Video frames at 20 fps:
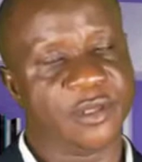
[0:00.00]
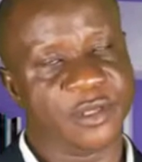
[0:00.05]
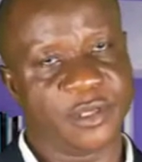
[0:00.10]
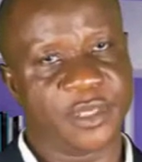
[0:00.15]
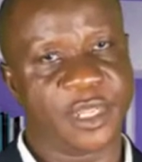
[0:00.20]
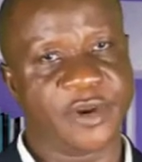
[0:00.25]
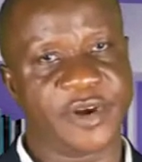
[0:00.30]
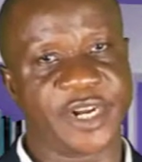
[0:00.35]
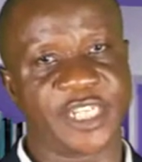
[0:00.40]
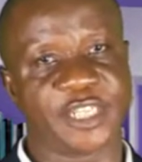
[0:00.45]

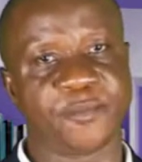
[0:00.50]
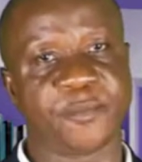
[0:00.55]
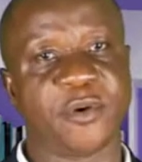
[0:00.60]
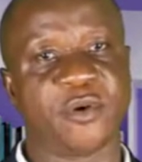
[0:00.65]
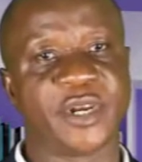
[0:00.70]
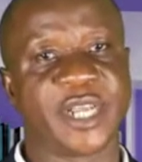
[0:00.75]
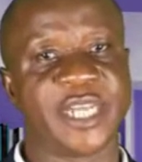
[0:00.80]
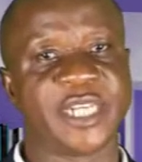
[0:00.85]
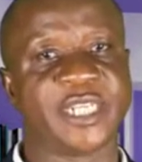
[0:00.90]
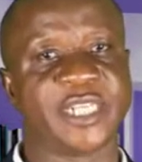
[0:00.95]
the
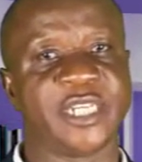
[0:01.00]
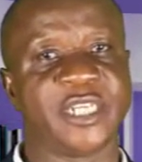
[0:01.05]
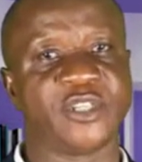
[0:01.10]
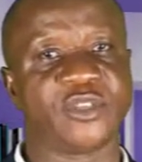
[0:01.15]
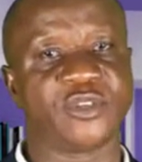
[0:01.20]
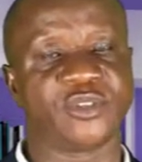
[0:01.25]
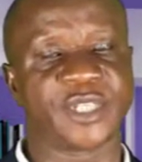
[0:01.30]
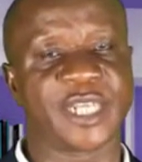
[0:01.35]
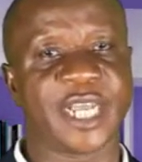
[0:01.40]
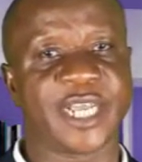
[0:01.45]
respondent in the
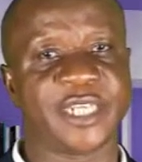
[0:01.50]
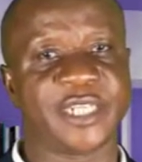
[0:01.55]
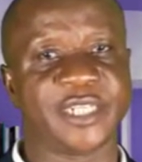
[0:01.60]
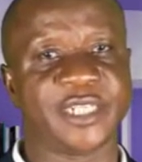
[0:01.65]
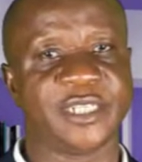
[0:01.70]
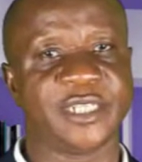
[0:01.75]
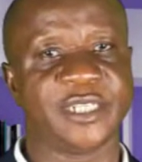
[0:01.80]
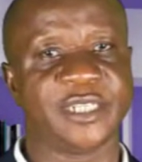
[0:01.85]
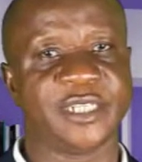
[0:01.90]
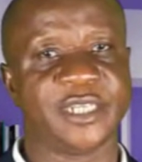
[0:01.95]

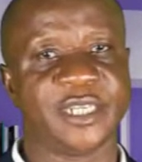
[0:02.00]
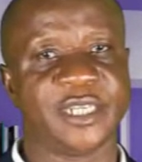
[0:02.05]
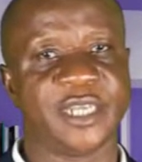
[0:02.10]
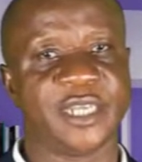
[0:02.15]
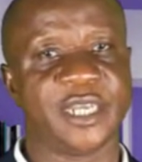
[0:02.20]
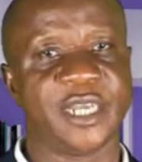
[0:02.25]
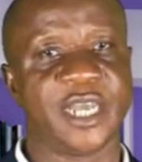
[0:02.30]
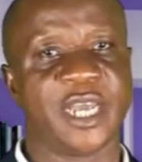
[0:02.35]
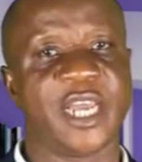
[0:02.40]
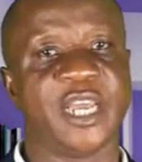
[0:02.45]
society,
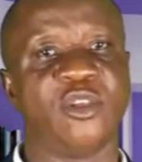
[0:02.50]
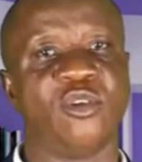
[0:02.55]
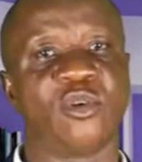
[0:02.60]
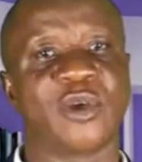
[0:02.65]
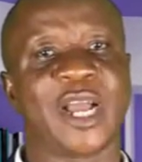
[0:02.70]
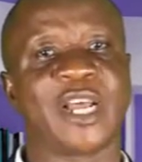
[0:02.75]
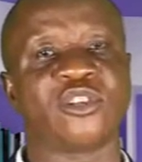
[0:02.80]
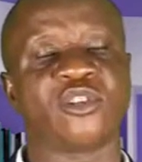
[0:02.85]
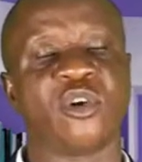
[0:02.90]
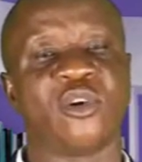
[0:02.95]
and you look
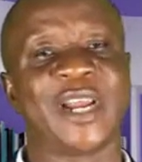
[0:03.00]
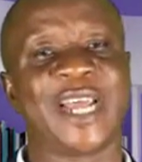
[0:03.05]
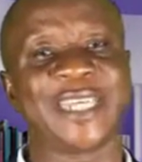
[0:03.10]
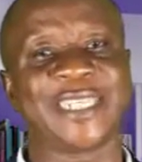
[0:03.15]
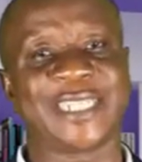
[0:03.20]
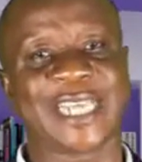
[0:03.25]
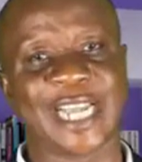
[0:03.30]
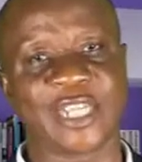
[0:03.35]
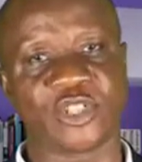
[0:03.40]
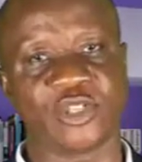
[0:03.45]
at other
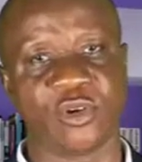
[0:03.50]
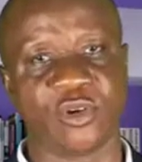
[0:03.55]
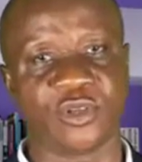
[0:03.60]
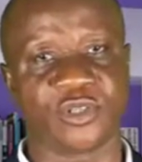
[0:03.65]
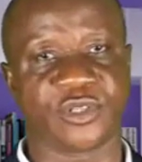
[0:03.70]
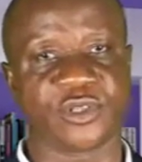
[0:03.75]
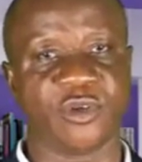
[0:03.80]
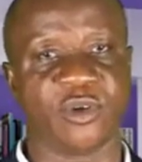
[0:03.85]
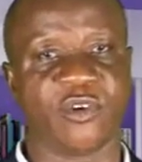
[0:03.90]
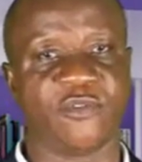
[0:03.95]

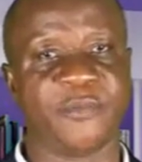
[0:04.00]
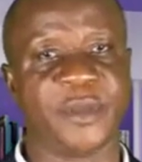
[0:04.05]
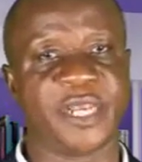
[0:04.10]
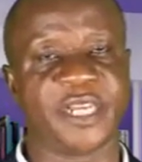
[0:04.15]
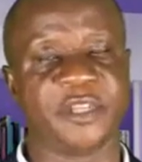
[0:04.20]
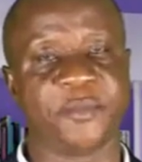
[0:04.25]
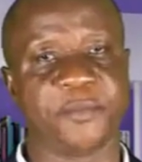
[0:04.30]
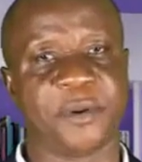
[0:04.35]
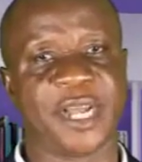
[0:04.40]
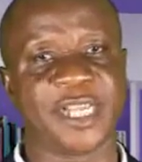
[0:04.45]
sectors, government
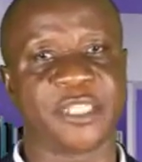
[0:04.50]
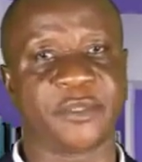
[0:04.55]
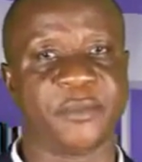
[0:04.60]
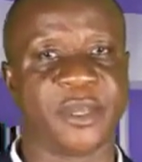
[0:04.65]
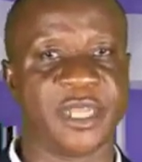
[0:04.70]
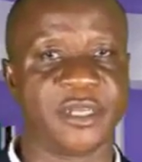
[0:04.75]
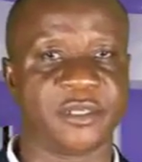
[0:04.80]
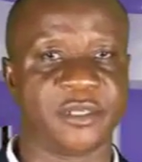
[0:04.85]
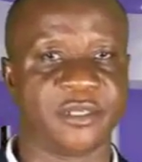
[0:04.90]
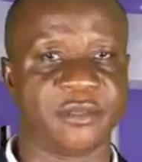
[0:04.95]

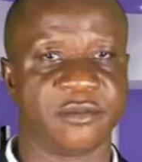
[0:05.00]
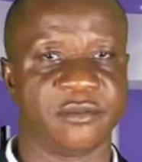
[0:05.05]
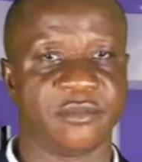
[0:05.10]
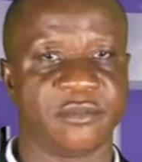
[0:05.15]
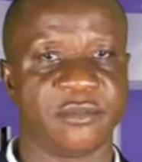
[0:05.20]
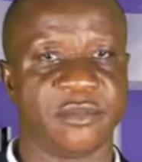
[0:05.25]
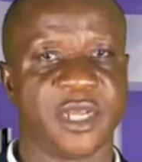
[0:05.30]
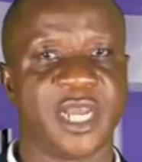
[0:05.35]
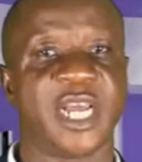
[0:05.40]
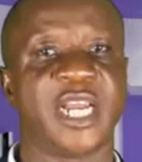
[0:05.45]
departments,
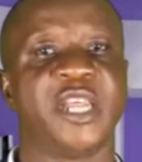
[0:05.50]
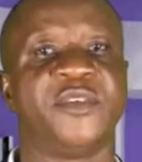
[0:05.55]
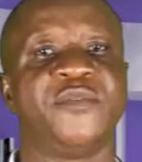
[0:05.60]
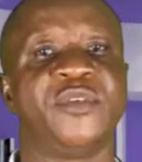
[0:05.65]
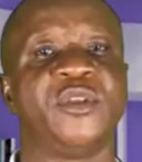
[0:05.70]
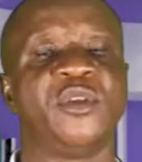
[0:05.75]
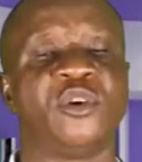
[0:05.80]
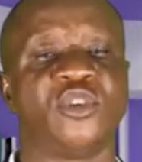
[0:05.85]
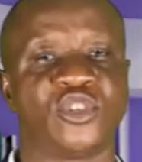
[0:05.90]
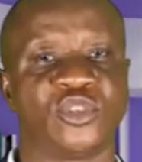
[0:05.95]
and even
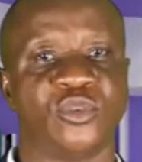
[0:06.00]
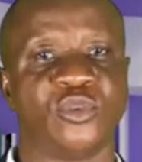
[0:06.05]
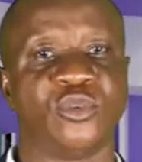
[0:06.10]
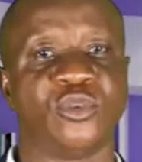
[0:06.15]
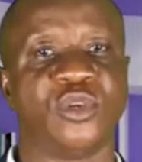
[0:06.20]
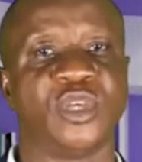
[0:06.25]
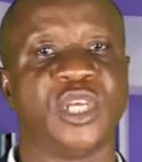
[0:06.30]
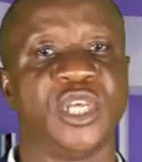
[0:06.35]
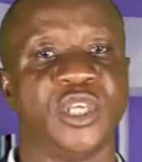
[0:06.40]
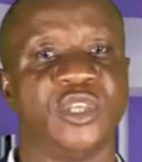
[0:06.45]

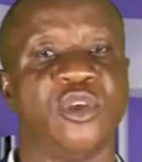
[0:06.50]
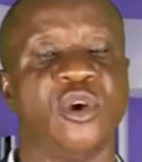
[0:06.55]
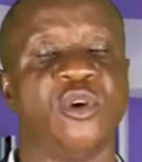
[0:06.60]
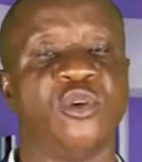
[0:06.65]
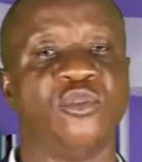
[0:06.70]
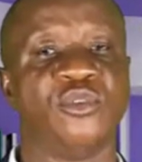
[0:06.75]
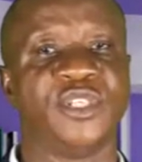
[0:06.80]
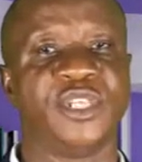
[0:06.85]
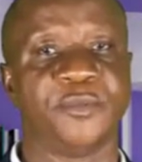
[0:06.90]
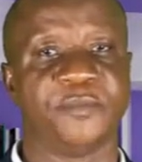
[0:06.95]
also your
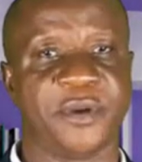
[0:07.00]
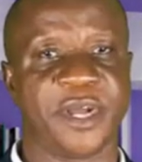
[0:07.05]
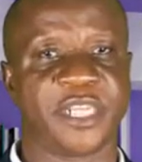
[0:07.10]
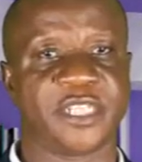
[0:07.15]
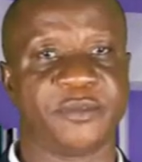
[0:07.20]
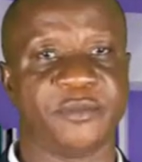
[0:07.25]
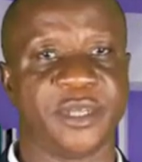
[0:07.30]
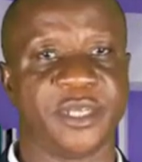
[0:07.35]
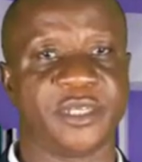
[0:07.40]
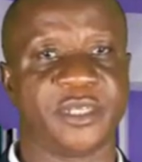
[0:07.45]
own
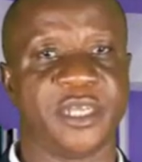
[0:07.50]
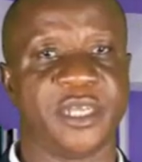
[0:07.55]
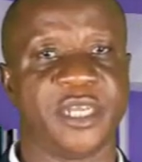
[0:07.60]
department.